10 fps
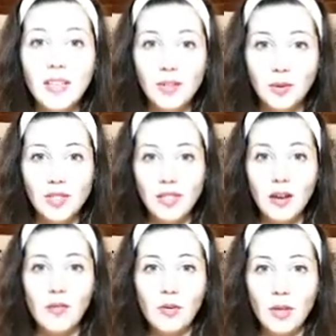
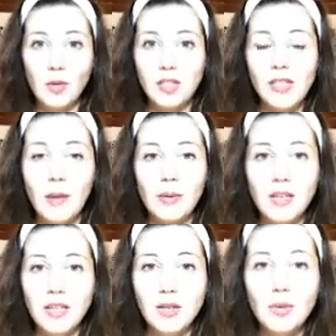yourself with what's
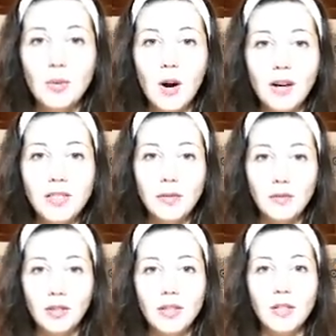happening. You are
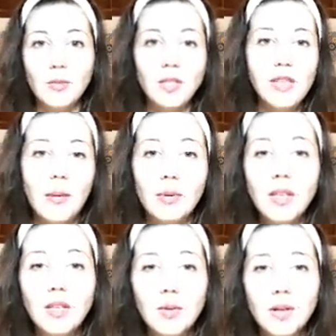different than what's
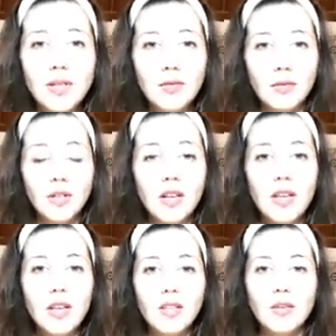happening. You are different.
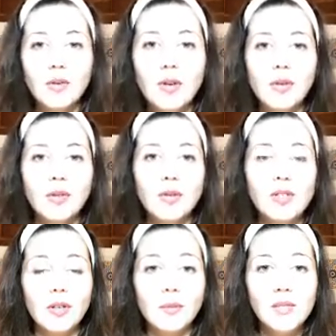You're not your
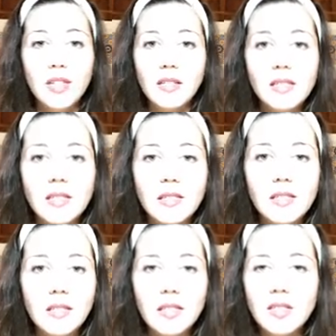
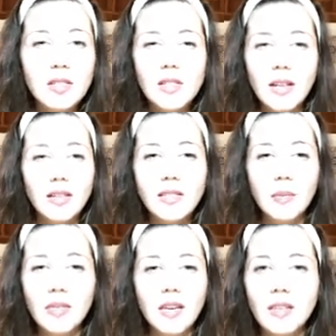circumstances. It's just like
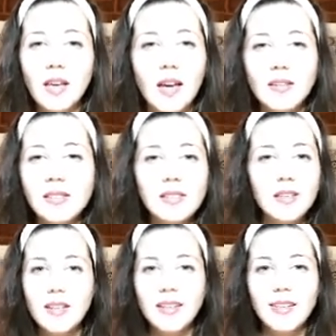something that's
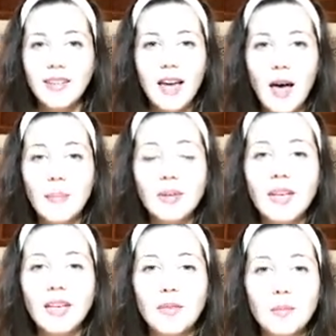
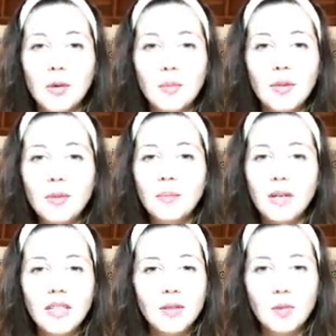happening at the moment,
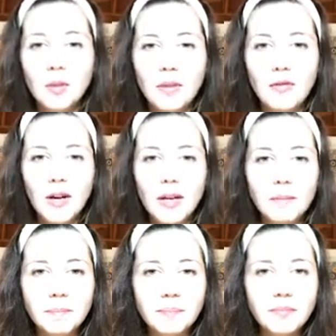but it will be
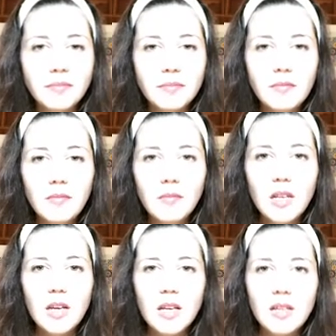fine.
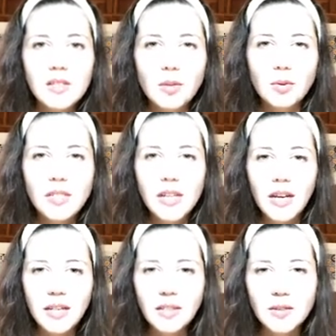So
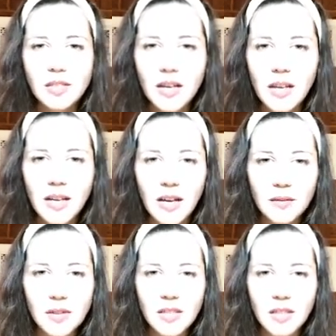Dan, you're saying,
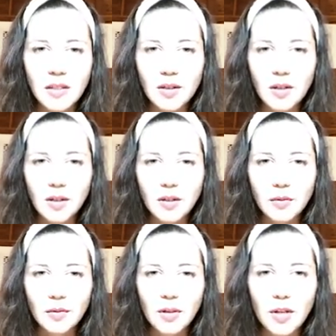I've seen a lot
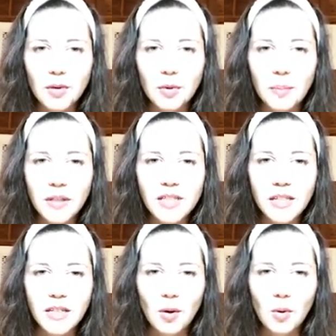of
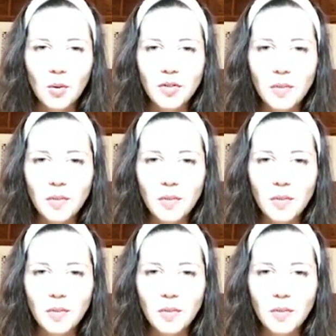repeating old